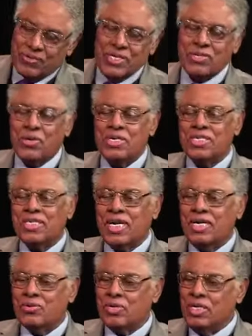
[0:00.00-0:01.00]
resources
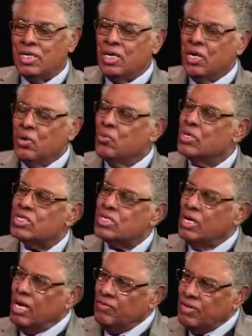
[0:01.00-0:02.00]
country, were
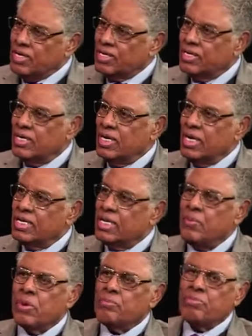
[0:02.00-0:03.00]
starving.
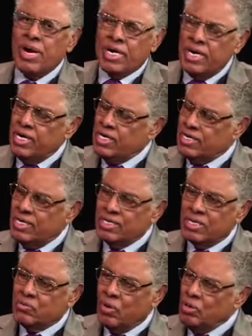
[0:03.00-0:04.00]
They were breaking
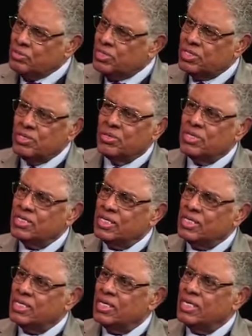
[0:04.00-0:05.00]
into grocery stores,
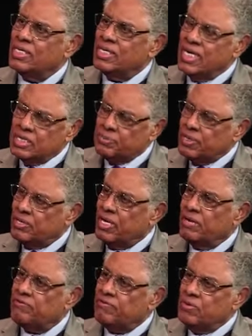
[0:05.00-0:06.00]
desperate to
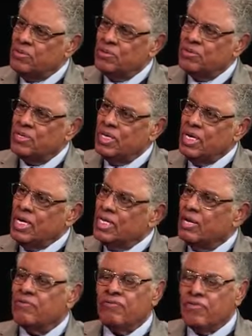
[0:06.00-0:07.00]
get food.
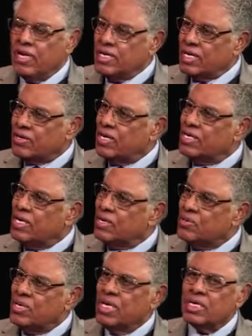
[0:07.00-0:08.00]
They're
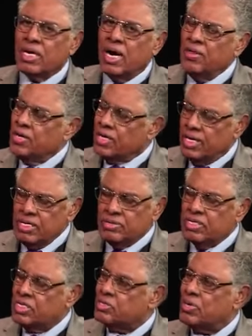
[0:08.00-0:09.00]
going into other
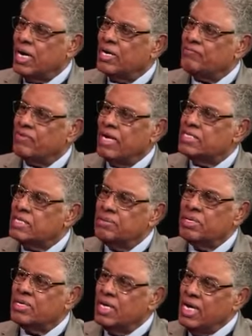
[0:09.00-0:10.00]
countries to try to find
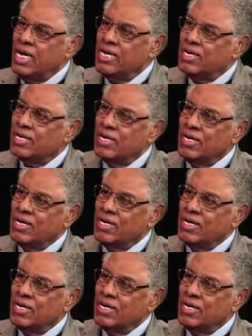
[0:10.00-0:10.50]
something to eat.